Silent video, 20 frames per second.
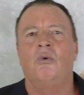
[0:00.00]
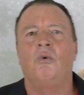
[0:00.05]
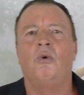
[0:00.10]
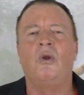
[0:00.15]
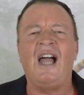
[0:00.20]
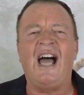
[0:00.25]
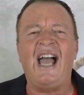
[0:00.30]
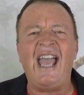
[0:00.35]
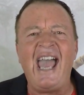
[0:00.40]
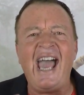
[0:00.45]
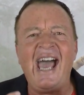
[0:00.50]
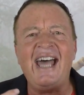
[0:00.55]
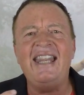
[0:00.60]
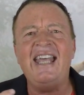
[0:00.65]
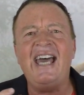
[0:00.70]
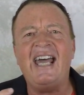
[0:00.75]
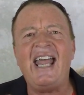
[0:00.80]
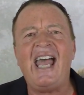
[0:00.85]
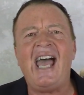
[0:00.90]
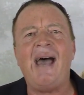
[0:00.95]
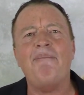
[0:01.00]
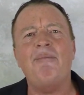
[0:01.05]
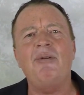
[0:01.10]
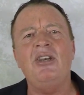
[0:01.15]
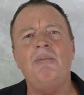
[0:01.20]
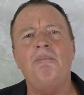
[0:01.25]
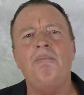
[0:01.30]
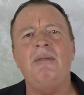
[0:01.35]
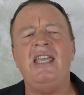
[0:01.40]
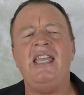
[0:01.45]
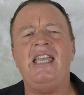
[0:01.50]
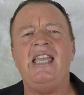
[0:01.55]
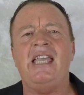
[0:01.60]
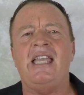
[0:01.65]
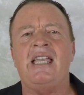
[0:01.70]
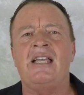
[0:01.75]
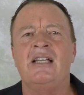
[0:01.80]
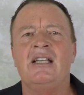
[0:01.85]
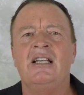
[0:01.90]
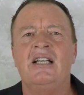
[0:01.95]
Well, I had that happen to
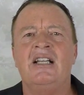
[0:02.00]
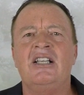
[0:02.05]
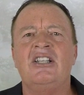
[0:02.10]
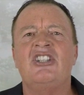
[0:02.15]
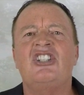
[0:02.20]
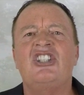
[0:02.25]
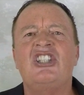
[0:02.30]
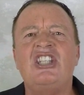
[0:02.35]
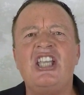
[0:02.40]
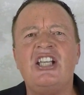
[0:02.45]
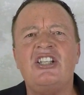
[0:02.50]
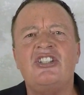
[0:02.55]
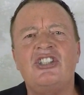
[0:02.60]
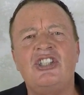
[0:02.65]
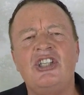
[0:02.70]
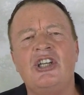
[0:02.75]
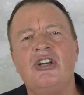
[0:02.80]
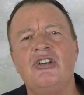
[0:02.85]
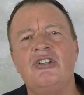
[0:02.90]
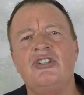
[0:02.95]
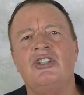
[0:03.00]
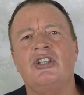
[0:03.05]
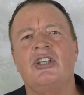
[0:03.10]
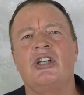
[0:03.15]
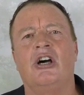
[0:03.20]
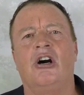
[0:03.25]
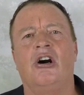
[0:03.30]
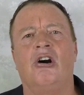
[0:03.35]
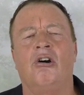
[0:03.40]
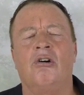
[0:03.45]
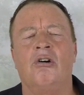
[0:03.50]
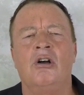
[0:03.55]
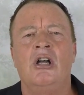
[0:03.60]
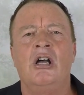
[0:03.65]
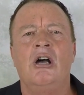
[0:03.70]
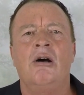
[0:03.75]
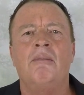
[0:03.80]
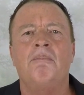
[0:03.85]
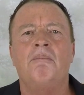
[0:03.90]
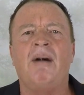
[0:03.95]
me 6 years ago.
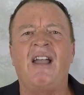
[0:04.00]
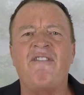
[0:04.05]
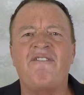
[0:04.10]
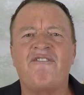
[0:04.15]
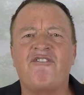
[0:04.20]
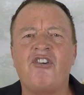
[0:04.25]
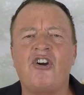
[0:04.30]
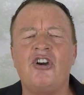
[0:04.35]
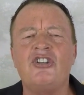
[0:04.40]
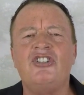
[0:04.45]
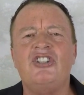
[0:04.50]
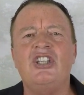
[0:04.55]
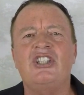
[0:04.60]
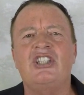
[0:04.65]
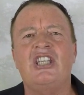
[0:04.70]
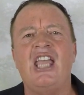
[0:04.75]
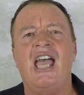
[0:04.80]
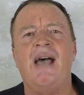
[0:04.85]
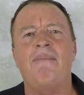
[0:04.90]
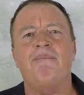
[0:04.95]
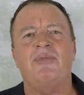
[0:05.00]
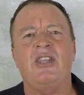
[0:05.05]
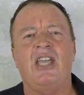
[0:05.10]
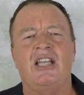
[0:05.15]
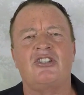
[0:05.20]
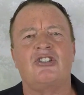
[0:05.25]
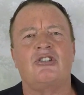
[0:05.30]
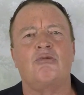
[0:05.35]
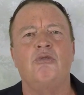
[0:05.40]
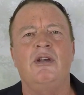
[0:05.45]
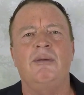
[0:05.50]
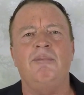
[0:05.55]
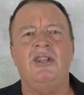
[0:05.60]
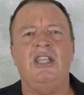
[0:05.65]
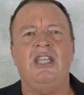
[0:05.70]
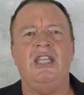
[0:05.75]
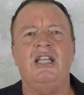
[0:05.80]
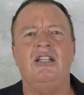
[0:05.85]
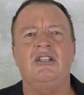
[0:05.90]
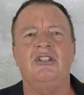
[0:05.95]
My first attempt at swimming
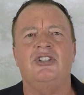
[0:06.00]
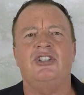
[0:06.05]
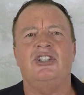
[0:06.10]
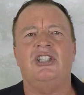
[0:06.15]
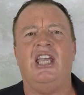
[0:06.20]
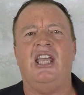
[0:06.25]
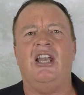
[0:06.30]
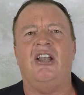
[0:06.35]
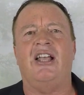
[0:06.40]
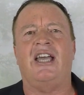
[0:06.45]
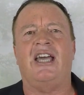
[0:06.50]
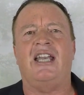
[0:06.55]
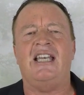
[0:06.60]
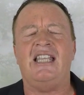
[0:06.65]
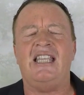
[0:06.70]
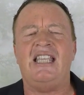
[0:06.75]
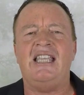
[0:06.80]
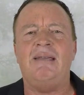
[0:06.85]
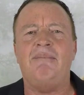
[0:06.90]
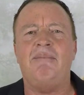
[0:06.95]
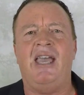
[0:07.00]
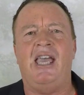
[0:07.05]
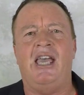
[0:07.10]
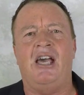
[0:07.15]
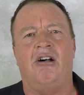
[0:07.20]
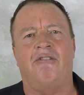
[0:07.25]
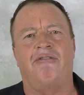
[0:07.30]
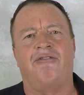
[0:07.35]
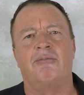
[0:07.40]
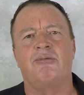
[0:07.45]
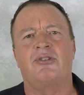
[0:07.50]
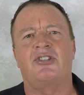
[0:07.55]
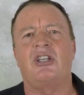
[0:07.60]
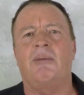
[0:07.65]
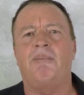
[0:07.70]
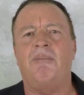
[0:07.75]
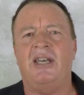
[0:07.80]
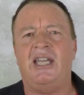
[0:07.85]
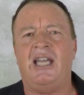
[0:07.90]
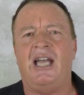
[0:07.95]
the English Channel, I got an email from
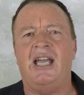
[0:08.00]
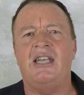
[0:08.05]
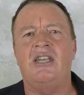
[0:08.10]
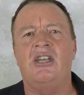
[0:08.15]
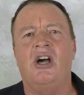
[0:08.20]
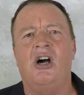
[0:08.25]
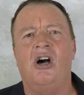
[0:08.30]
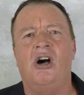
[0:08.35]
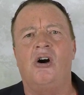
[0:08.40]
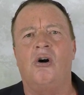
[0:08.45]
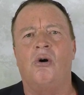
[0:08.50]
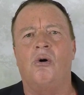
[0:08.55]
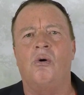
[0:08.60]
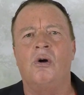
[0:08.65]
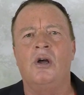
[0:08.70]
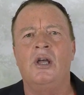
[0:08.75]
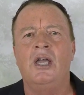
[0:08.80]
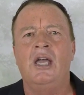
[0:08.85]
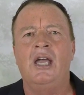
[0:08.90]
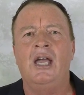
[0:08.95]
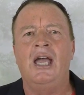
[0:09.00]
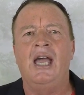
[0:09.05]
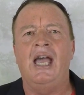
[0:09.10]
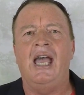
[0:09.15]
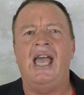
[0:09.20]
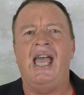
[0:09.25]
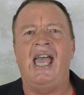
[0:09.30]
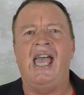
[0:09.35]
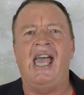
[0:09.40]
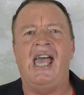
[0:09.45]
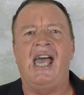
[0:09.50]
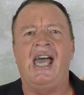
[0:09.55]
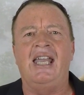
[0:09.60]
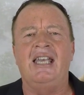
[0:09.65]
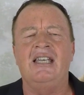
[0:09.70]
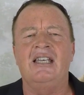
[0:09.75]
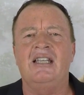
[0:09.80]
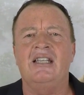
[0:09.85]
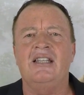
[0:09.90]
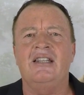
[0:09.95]
somebody I know,
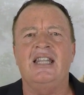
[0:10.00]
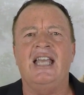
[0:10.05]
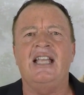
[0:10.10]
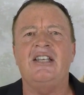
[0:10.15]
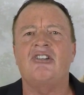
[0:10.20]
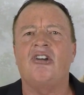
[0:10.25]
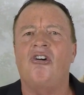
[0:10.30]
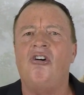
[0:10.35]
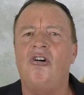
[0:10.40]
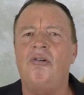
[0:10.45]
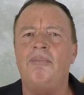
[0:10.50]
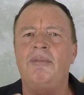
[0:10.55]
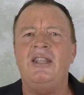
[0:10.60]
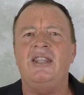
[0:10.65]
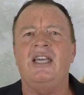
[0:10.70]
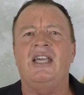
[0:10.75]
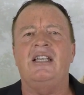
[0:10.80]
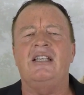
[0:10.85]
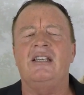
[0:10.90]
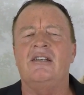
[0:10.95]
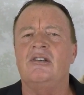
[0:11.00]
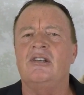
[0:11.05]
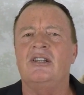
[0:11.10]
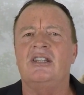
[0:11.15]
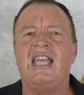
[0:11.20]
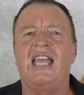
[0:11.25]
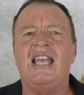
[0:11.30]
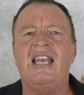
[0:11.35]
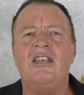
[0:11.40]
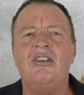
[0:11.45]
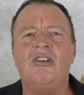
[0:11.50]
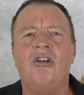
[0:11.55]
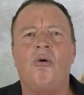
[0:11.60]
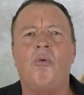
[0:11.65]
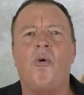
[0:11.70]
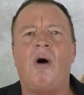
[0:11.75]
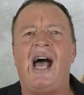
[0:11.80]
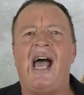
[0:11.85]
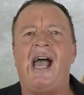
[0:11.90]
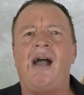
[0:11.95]
and they told me that they didn't know
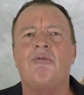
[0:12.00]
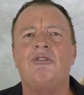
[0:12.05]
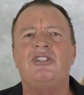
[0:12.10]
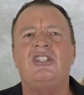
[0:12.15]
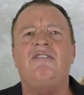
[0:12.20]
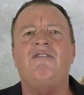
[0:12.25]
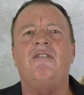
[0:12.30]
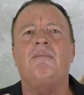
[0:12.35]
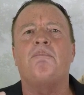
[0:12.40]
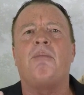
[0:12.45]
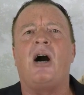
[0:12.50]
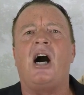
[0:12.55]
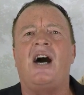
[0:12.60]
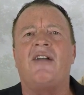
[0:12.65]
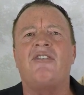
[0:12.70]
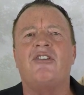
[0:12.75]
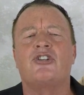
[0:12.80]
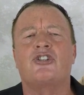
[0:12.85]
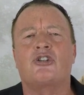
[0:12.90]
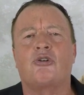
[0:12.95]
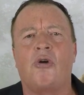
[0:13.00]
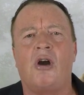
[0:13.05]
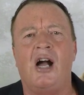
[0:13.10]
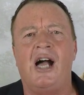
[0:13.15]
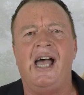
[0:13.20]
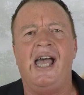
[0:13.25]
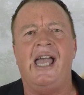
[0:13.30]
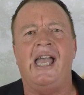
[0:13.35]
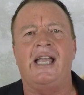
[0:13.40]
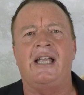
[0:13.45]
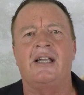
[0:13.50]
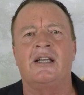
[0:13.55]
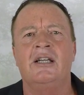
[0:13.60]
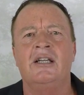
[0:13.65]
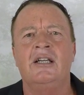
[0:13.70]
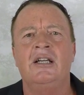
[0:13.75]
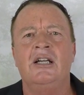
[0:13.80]
why I was even bothered trying,